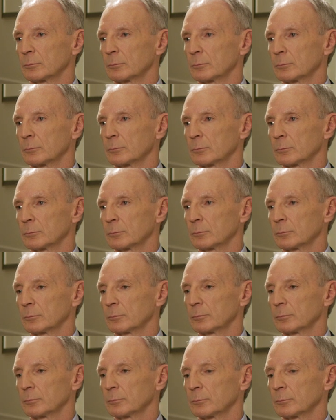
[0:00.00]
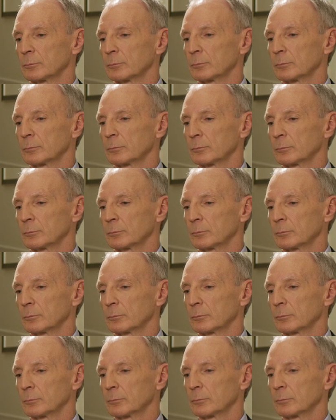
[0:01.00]

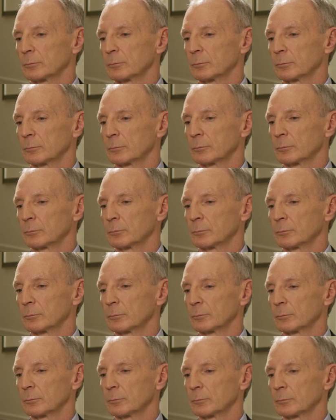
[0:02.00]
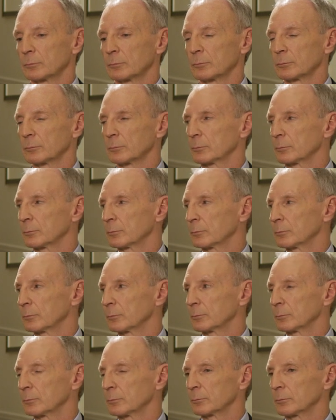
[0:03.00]

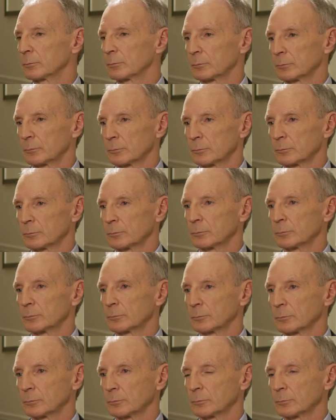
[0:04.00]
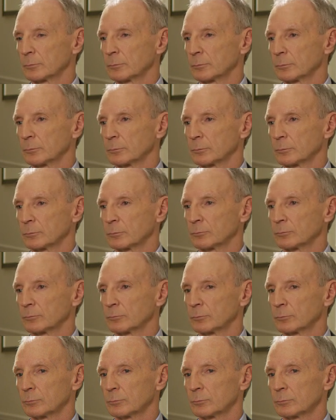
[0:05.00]

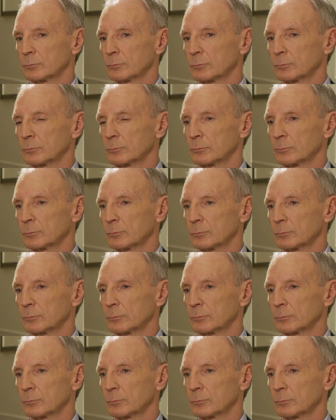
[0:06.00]
This person isn't speaking.